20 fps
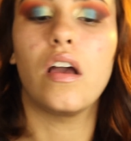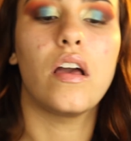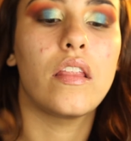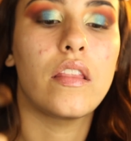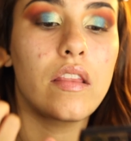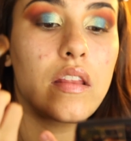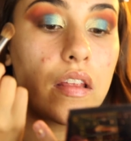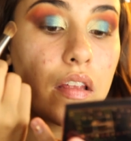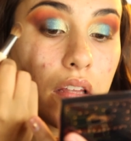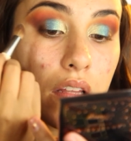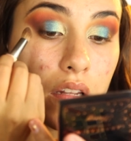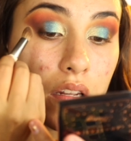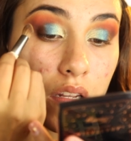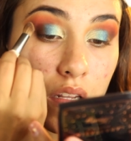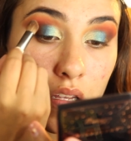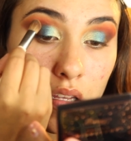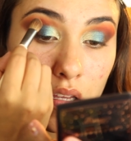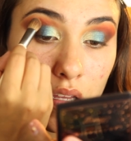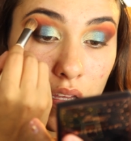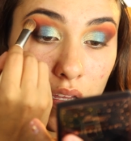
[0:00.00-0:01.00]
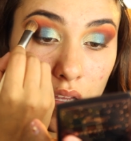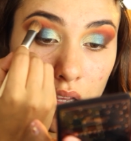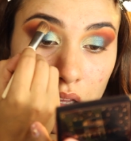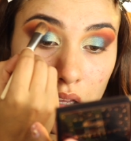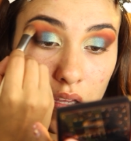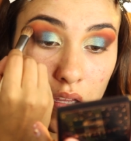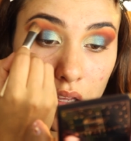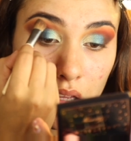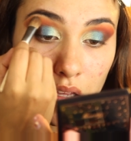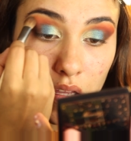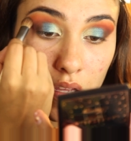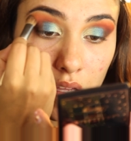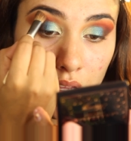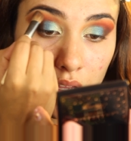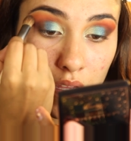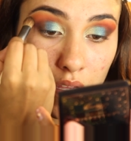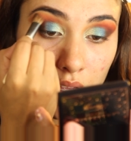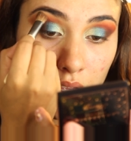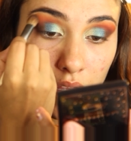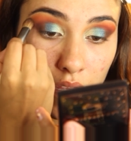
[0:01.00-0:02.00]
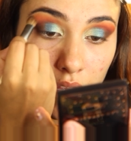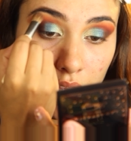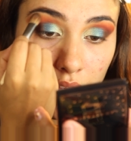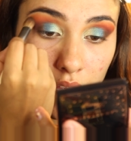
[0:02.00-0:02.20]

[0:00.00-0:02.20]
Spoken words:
with that fluffy Eco Tools brush.